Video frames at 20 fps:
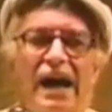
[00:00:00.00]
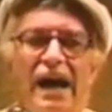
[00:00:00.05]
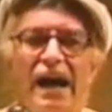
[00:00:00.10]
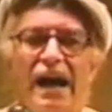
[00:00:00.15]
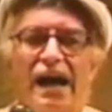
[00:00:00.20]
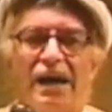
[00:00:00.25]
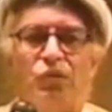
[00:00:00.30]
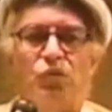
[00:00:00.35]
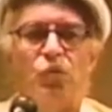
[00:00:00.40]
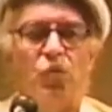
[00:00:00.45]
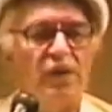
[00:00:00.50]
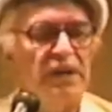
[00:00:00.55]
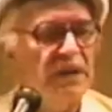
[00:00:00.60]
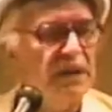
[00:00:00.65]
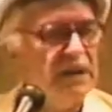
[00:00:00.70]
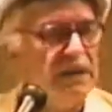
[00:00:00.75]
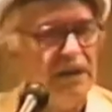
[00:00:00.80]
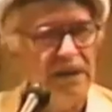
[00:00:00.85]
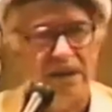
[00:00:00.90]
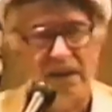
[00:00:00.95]
And
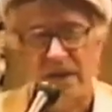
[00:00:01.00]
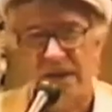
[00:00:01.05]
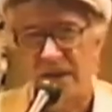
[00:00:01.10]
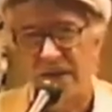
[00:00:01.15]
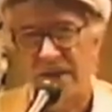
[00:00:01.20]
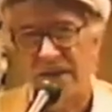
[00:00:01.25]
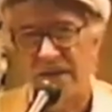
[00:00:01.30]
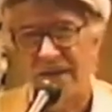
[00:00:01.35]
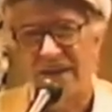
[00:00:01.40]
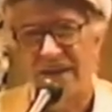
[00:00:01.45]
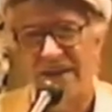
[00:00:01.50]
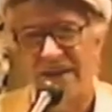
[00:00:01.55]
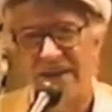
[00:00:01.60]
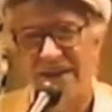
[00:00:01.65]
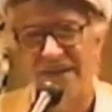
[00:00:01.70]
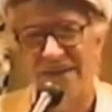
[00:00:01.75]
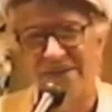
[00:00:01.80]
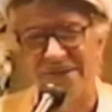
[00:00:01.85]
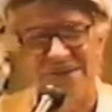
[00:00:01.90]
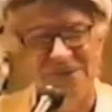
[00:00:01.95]
Woody
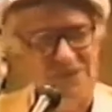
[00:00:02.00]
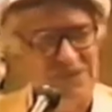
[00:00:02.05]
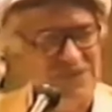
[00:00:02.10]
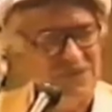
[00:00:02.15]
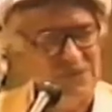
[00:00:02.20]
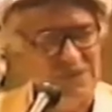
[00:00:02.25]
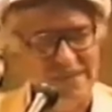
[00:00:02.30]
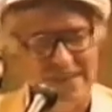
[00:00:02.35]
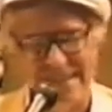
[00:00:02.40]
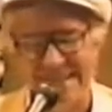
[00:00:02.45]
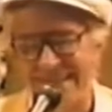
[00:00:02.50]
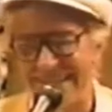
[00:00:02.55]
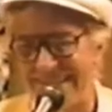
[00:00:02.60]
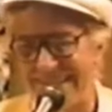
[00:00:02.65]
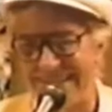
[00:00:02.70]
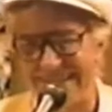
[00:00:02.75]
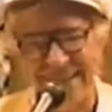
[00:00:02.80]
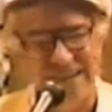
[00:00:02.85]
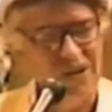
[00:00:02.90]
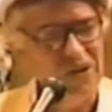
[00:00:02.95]
was with
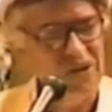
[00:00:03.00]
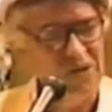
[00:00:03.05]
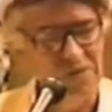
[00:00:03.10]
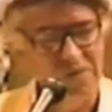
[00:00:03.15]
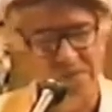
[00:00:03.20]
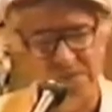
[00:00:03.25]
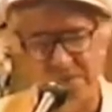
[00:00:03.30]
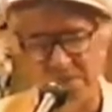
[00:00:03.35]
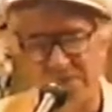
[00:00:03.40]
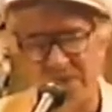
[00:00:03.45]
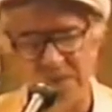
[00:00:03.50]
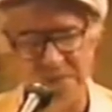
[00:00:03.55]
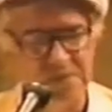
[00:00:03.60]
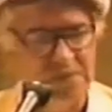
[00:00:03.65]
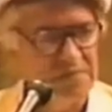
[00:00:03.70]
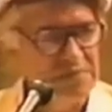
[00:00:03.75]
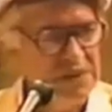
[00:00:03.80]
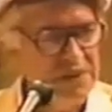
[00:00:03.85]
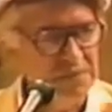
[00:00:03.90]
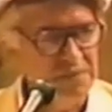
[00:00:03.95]
us, a whole group
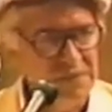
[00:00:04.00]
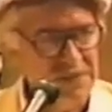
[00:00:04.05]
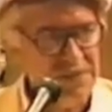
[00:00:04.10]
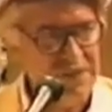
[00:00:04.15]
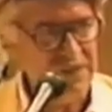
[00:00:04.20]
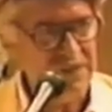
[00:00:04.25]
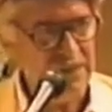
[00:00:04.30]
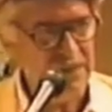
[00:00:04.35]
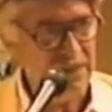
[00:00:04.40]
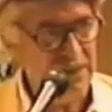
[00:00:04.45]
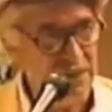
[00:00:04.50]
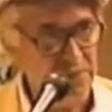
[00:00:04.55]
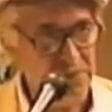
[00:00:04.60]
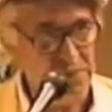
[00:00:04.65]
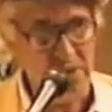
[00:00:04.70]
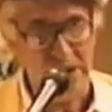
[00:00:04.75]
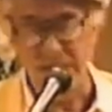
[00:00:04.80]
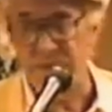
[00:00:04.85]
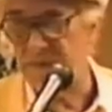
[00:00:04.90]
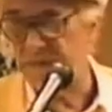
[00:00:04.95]
of people sitting in a
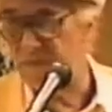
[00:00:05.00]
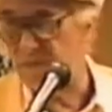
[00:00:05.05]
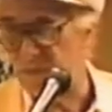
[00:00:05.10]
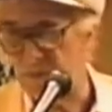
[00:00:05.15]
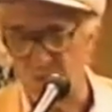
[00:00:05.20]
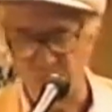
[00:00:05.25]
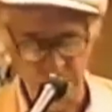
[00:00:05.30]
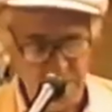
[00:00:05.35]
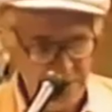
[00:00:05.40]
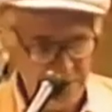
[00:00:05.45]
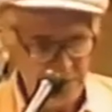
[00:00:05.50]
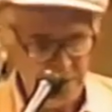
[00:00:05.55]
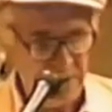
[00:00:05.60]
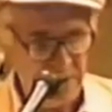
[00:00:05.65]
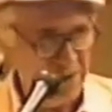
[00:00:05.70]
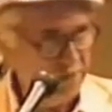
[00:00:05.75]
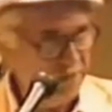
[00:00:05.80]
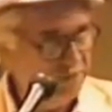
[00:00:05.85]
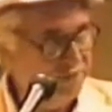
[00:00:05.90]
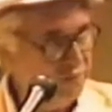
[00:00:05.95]
private room,
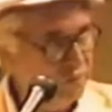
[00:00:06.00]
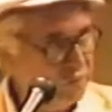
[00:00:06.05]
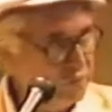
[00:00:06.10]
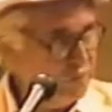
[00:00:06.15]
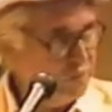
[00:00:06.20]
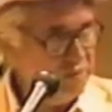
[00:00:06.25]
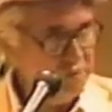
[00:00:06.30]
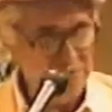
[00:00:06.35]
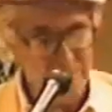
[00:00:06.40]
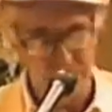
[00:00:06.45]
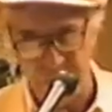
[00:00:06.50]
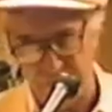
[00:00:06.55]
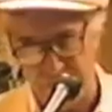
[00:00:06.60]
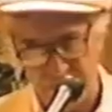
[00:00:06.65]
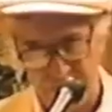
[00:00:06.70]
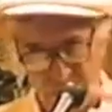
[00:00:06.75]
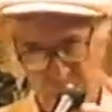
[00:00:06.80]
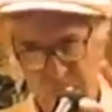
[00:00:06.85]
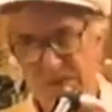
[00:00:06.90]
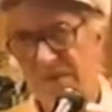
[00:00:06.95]
on the floor, in one
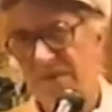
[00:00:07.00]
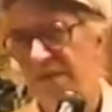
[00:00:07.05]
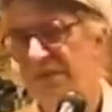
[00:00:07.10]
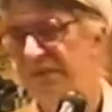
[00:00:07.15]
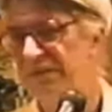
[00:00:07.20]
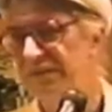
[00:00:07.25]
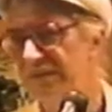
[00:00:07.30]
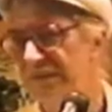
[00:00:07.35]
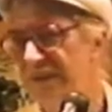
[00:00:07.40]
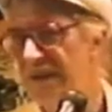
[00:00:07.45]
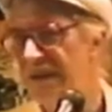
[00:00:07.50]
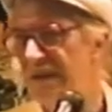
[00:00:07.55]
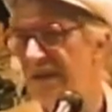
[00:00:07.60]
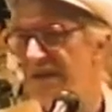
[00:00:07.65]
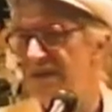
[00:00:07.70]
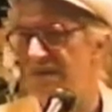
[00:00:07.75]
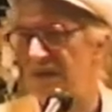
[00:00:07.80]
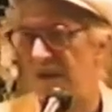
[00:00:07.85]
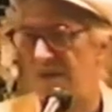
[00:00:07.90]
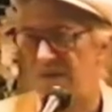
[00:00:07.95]
of those
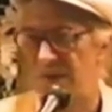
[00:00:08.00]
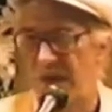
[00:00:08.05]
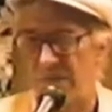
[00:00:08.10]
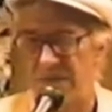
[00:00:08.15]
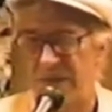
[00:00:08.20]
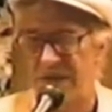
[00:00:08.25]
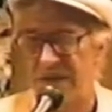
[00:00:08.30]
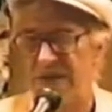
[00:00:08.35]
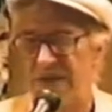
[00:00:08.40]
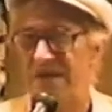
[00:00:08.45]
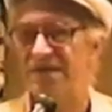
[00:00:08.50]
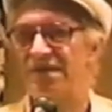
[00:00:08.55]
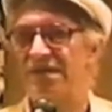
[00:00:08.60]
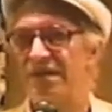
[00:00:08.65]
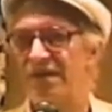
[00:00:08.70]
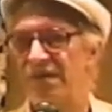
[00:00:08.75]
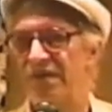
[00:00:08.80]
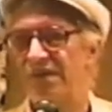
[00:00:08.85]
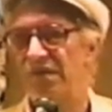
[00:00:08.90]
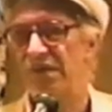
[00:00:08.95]
Japanese
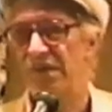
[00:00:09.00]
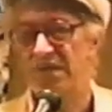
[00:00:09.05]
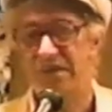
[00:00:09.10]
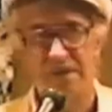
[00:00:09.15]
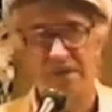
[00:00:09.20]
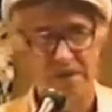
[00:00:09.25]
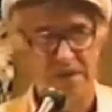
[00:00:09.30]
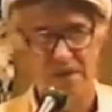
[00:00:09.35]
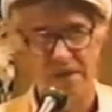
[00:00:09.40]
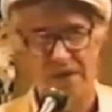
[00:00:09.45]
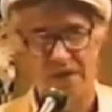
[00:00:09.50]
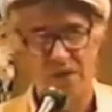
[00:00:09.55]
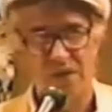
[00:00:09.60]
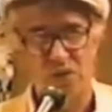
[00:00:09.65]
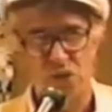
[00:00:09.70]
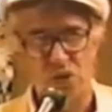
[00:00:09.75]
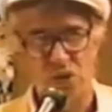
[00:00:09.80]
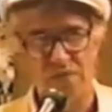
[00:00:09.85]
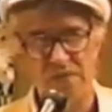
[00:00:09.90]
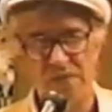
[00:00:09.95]

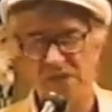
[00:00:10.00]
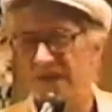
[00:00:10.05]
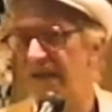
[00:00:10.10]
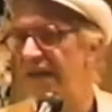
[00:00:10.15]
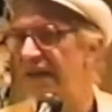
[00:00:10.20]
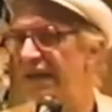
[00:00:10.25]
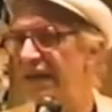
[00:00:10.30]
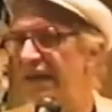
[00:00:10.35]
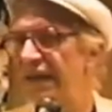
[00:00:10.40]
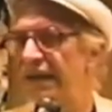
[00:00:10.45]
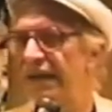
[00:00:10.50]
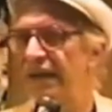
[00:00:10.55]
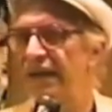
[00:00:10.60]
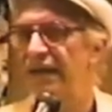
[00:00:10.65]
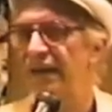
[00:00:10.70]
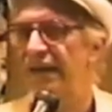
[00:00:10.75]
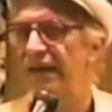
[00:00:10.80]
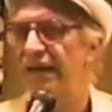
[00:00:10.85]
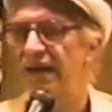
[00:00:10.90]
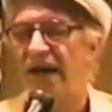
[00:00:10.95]
rooms.
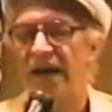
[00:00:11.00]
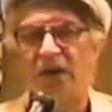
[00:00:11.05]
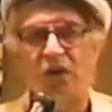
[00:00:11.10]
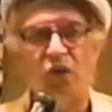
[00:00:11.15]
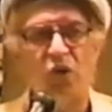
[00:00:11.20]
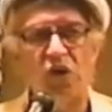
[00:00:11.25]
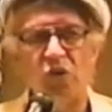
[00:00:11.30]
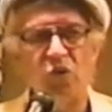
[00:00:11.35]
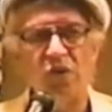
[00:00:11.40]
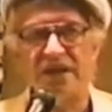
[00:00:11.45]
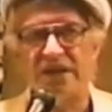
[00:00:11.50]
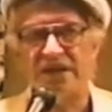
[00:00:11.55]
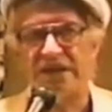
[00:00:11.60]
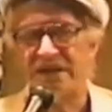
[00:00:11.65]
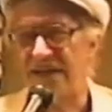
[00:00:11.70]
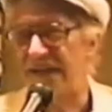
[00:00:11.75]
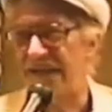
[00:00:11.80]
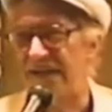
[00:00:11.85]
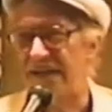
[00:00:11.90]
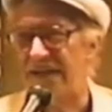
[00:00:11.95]
And all Woody
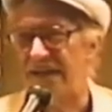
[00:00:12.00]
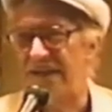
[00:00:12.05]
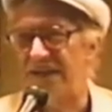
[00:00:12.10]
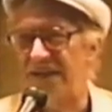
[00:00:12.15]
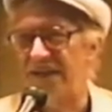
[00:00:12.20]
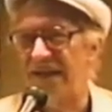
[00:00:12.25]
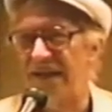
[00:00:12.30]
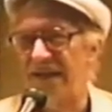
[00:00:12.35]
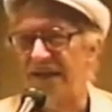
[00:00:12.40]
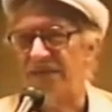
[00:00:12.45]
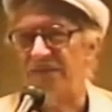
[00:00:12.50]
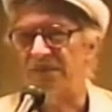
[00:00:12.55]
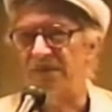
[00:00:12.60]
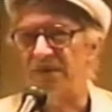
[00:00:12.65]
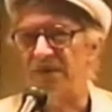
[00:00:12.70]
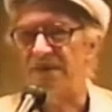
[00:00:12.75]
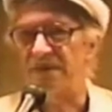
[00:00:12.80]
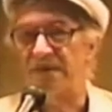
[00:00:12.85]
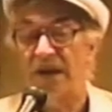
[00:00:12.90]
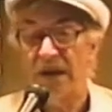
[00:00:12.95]
said that night
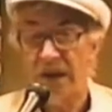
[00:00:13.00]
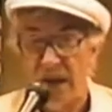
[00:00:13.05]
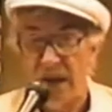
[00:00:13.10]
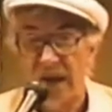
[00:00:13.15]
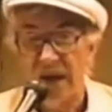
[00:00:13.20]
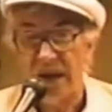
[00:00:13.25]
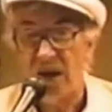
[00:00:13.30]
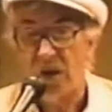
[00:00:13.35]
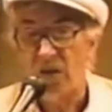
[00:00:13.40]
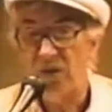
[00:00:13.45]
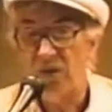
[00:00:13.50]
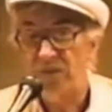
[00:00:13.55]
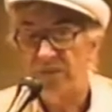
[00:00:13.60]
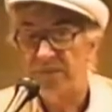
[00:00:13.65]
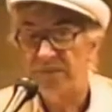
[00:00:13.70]
was, "Hello."